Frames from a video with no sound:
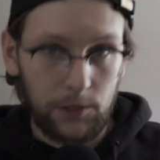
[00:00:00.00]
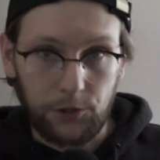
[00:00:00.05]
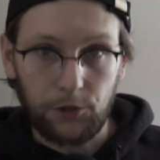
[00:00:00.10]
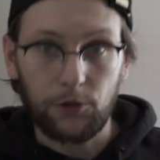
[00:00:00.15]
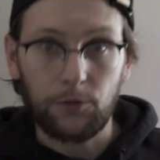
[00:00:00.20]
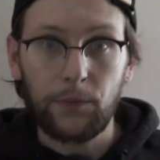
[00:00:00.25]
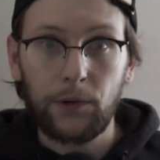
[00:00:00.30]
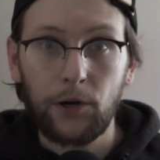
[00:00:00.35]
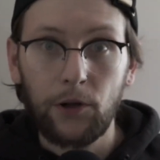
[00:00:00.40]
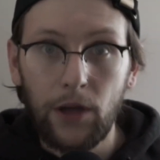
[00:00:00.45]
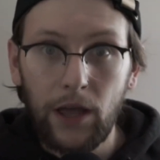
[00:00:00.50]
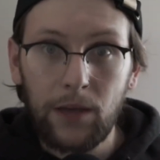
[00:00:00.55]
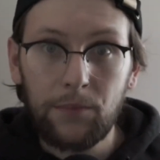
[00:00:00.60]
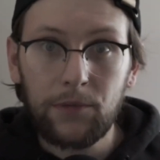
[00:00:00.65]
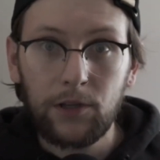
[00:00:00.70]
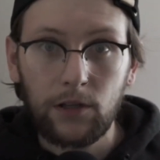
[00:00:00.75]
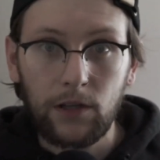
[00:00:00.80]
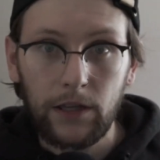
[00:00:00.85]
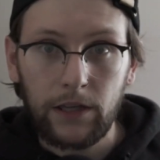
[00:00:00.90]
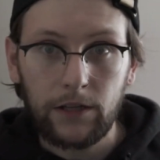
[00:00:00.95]
Terminal
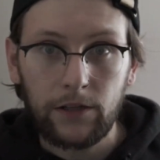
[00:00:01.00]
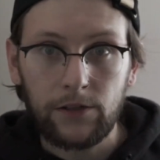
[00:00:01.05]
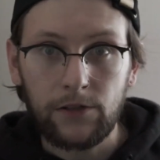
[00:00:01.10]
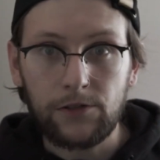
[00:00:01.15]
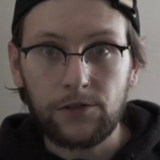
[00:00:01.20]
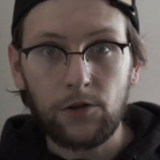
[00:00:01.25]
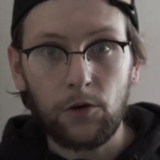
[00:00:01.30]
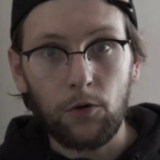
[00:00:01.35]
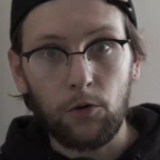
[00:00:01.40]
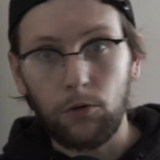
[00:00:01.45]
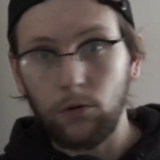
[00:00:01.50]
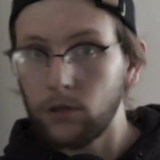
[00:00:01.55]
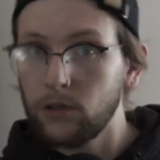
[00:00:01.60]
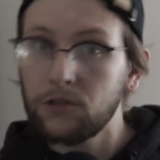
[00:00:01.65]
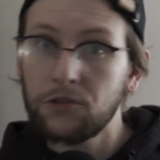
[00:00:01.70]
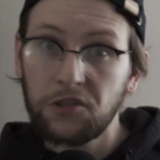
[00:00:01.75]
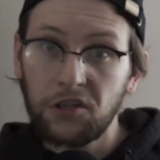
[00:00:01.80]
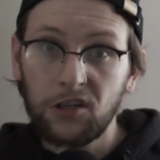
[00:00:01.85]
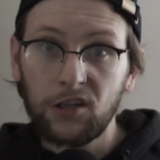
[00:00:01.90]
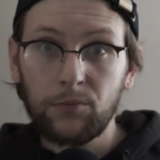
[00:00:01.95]
emulators,
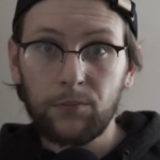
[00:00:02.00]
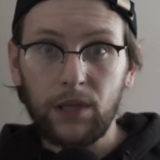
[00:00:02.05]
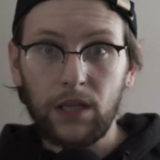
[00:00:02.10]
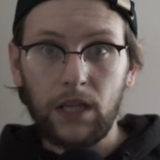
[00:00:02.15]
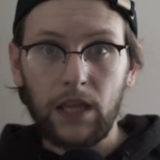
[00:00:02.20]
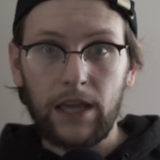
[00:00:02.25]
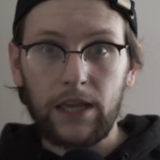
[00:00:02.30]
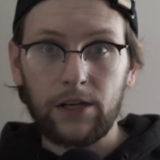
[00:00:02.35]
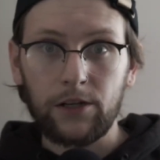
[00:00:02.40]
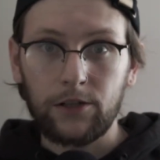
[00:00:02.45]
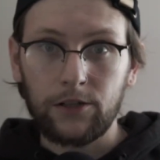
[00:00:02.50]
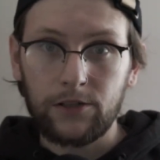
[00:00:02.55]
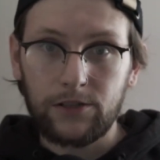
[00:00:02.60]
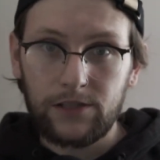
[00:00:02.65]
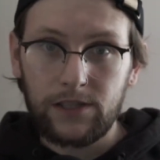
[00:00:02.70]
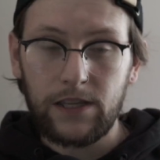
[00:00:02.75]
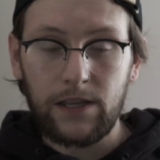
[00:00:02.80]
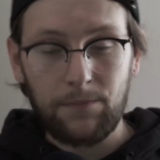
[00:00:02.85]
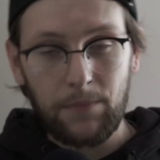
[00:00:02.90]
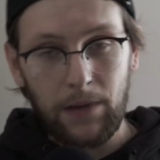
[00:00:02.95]
or
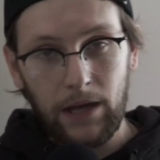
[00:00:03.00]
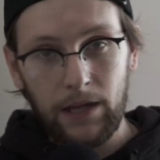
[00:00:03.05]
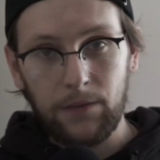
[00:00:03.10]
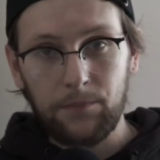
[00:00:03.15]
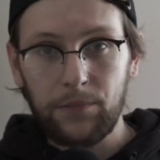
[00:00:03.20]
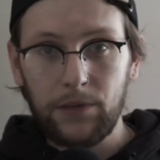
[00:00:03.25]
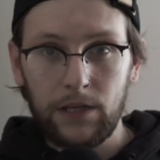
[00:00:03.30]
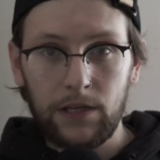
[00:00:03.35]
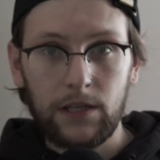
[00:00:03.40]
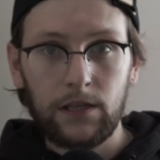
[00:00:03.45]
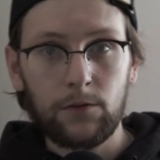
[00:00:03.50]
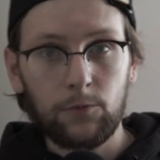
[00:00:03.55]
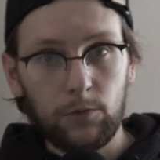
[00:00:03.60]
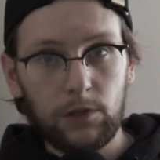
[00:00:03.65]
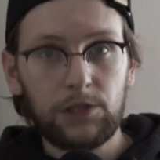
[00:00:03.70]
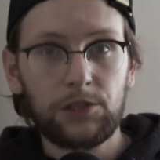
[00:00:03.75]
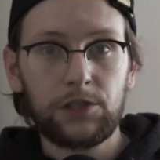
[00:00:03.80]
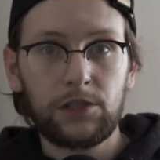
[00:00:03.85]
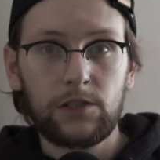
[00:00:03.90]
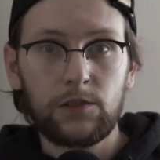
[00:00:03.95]
termulators, in my opinion,
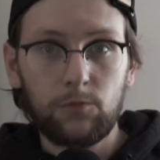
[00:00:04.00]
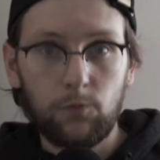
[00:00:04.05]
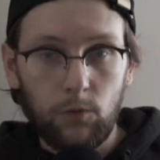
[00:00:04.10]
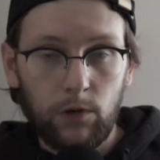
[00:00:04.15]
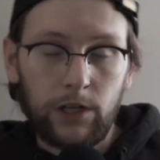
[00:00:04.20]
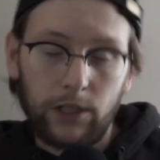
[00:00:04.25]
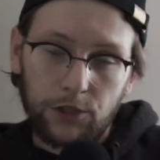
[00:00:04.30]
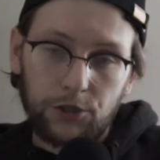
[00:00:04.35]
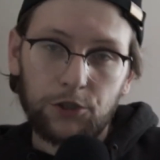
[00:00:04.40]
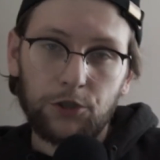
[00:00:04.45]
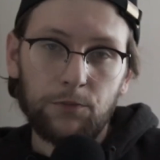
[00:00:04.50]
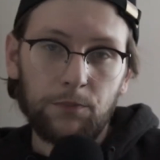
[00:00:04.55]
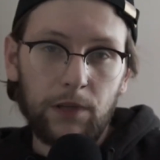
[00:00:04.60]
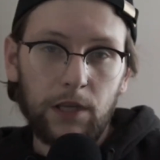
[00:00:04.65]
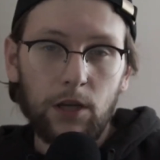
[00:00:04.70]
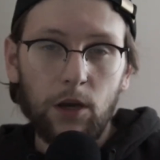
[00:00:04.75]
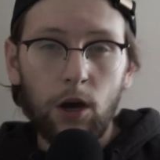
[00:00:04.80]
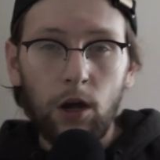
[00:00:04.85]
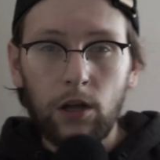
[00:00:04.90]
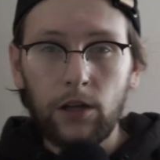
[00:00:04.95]
which is what it should be
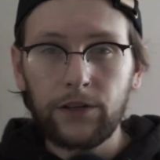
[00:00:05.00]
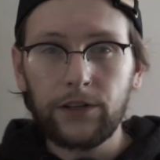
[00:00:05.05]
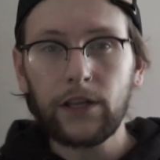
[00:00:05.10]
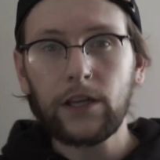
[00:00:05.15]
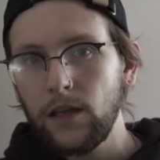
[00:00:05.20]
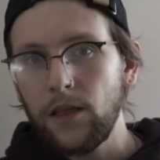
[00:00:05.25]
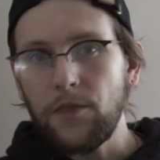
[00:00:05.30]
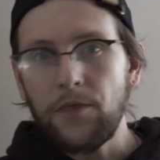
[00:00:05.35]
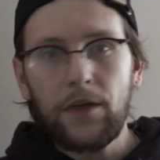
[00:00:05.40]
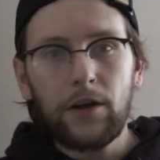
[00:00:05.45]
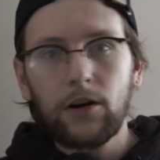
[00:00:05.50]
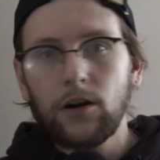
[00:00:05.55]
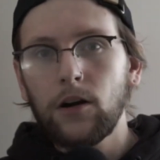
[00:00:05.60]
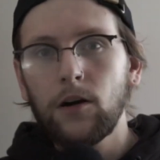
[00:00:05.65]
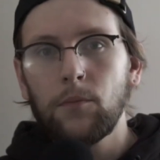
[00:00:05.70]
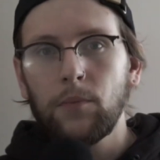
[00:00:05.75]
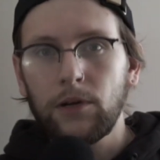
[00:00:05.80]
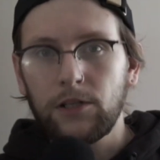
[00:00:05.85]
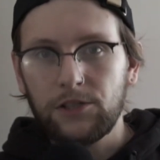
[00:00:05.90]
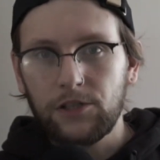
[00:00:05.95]
called. There are
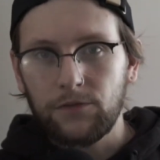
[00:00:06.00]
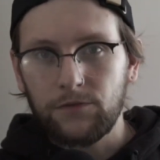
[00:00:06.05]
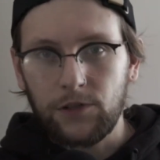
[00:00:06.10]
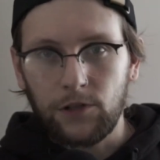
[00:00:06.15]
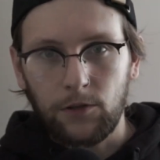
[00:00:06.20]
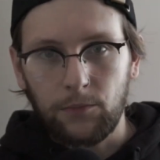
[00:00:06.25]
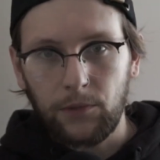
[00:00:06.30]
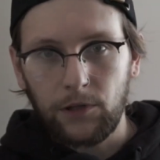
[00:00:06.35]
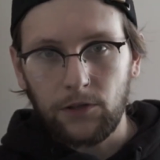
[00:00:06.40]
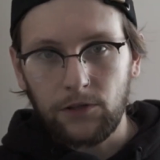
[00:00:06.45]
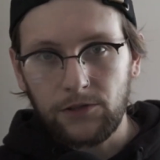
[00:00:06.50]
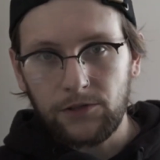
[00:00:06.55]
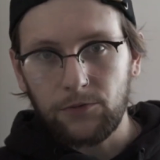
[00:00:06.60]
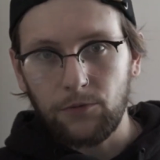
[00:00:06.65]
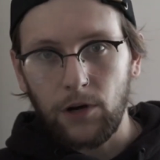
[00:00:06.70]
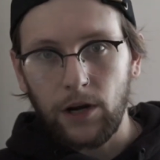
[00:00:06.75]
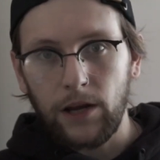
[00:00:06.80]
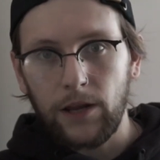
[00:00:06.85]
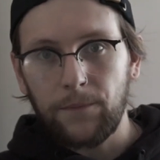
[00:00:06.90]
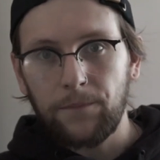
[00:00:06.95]
a bunch of terminals,
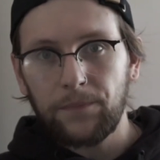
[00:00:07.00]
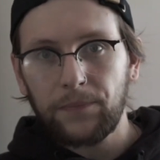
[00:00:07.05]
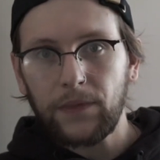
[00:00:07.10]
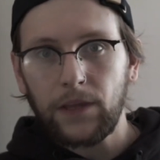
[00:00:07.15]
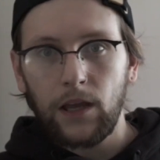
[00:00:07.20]
right?